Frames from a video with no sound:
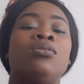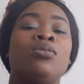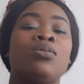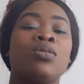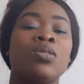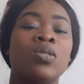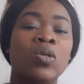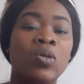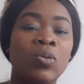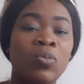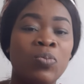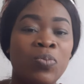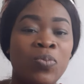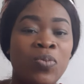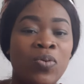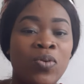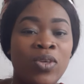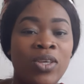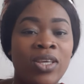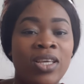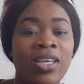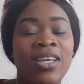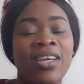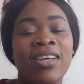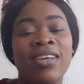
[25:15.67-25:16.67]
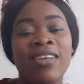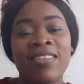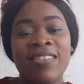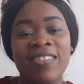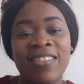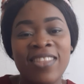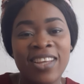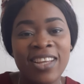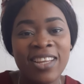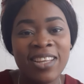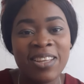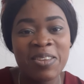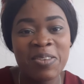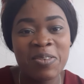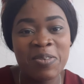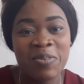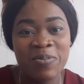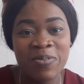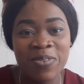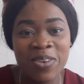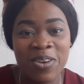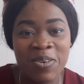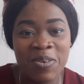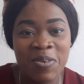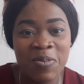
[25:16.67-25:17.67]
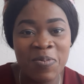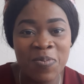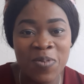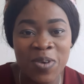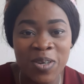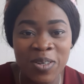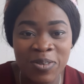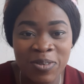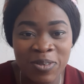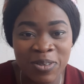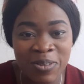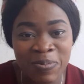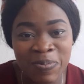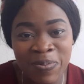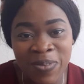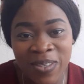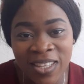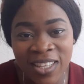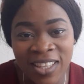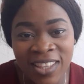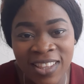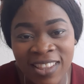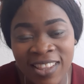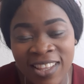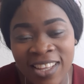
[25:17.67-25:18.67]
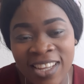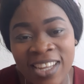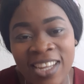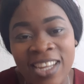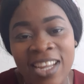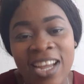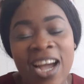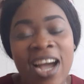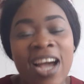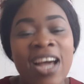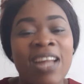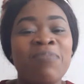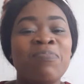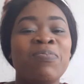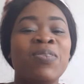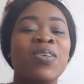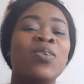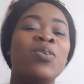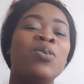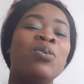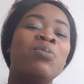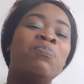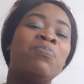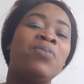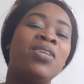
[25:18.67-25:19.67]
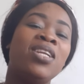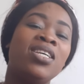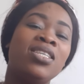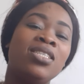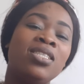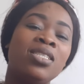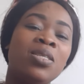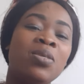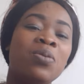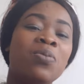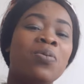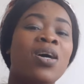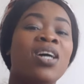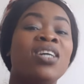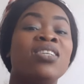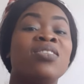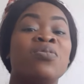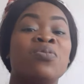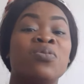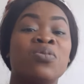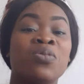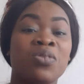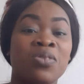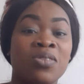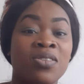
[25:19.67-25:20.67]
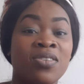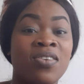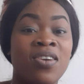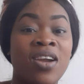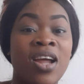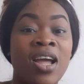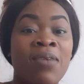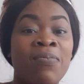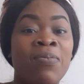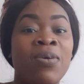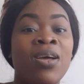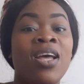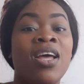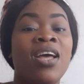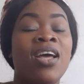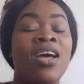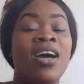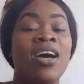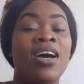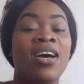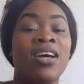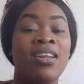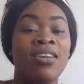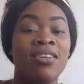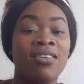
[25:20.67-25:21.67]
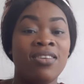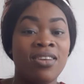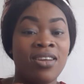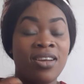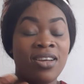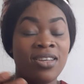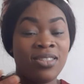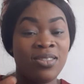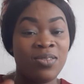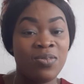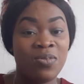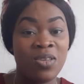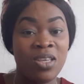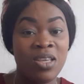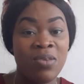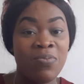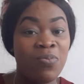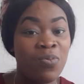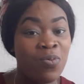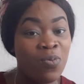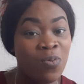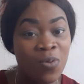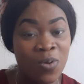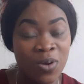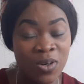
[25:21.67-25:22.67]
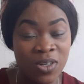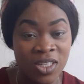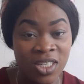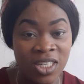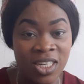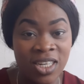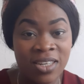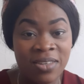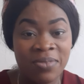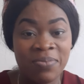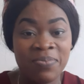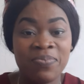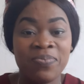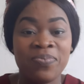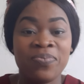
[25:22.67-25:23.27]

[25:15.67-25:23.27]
topic. Thank you very much for being there, and may God bless you as you subscribe and as you keep watching.